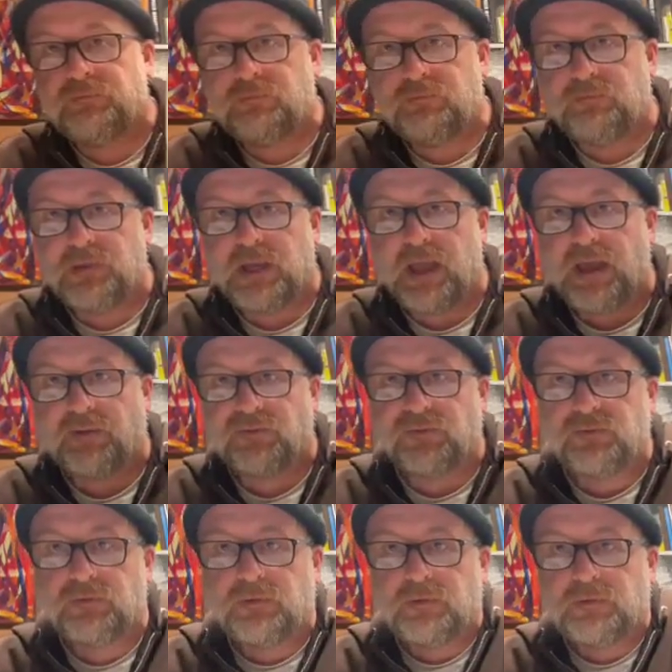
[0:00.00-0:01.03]
big
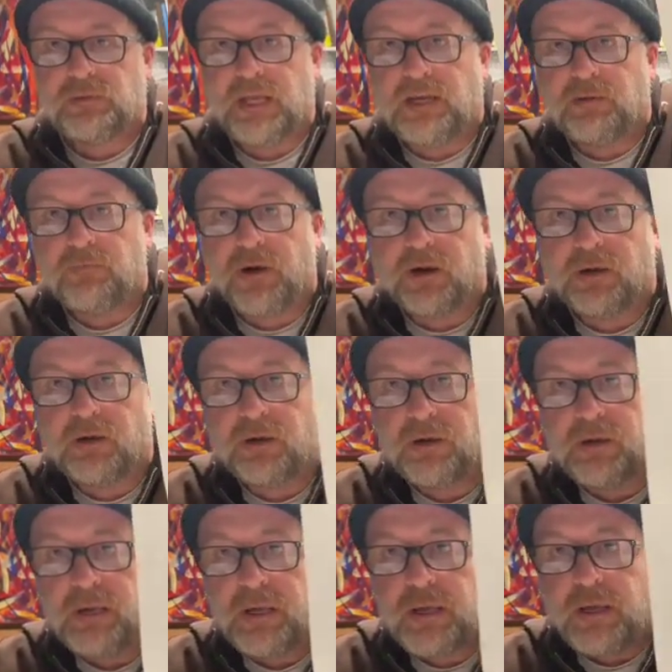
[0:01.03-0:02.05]
X. Take your marker,
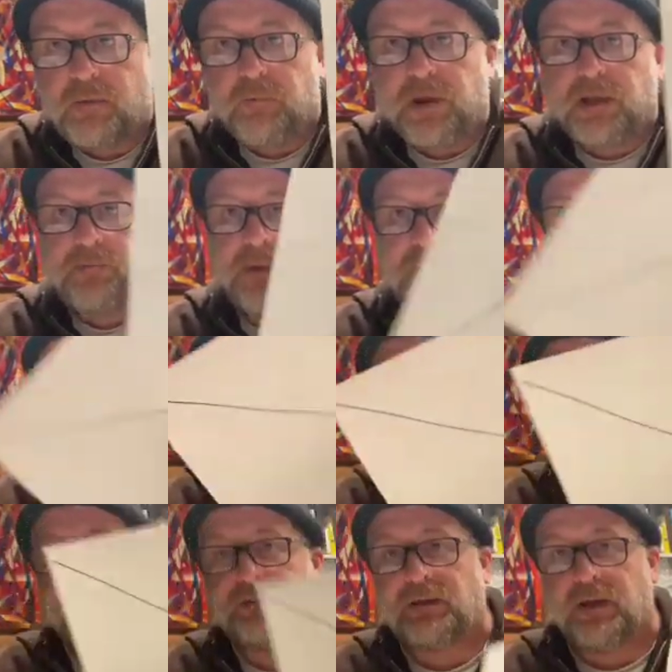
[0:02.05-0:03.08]
make a big
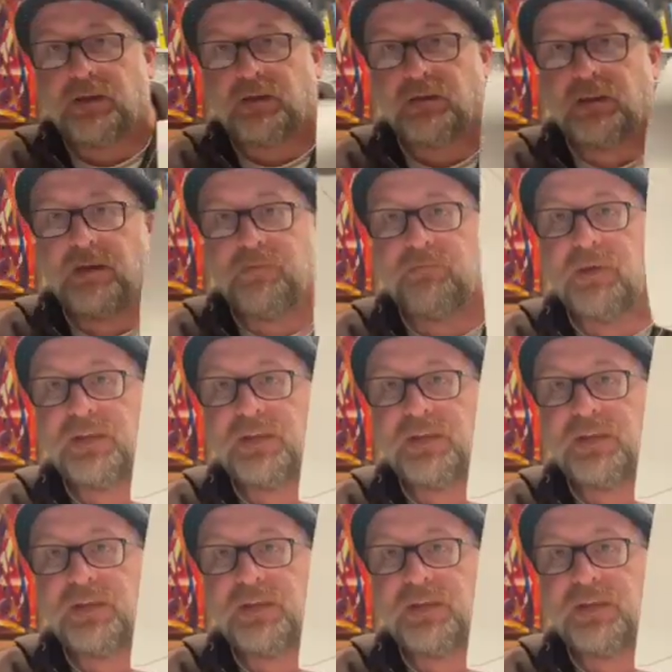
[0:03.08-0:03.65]
X on your 11 by